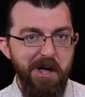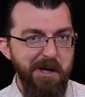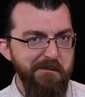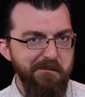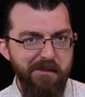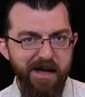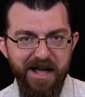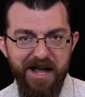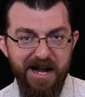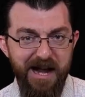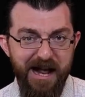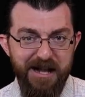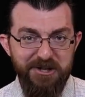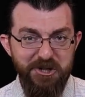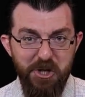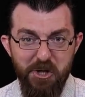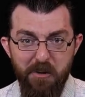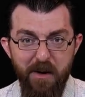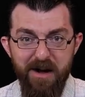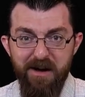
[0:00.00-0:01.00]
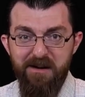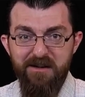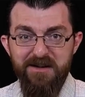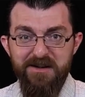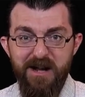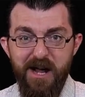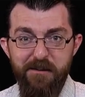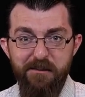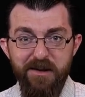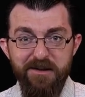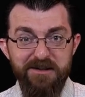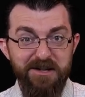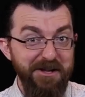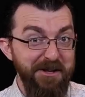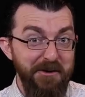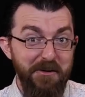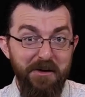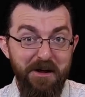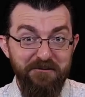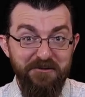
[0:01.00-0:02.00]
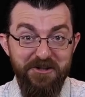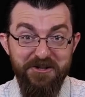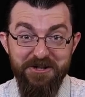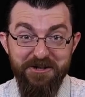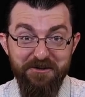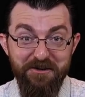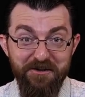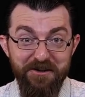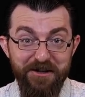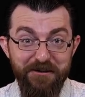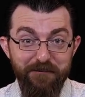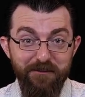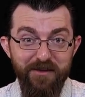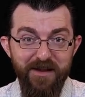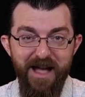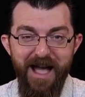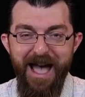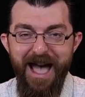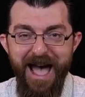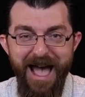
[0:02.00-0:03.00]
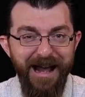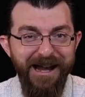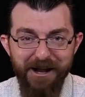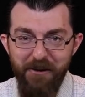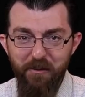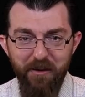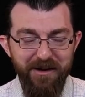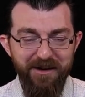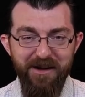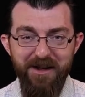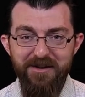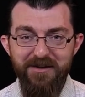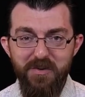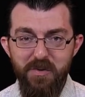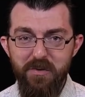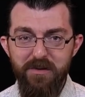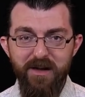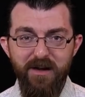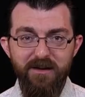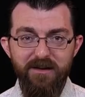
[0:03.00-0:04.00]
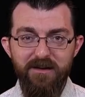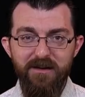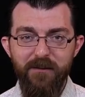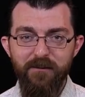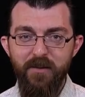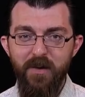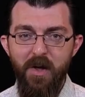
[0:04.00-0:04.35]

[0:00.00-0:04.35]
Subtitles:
Make it an extra credit assignment so you don't have to deal with it. Anyone can do this.